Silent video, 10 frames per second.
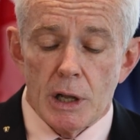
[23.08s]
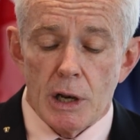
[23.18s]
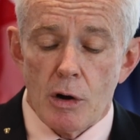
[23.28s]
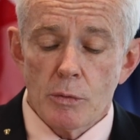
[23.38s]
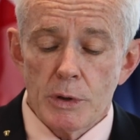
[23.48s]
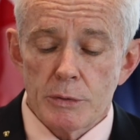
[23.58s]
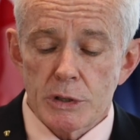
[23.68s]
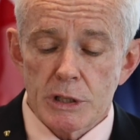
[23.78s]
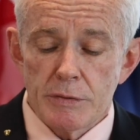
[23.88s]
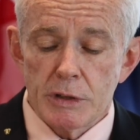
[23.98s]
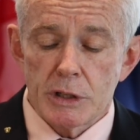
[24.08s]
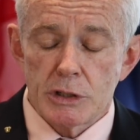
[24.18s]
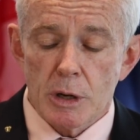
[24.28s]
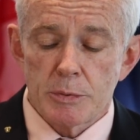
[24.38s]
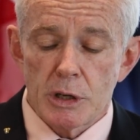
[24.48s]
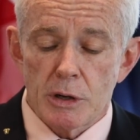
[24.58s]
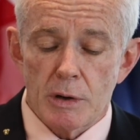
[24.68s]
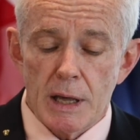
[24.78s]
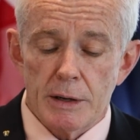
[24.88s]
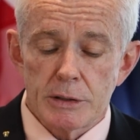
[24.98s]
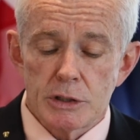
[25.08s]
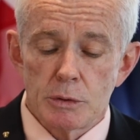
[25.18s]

Along with receiving the JobSeeker Allowance,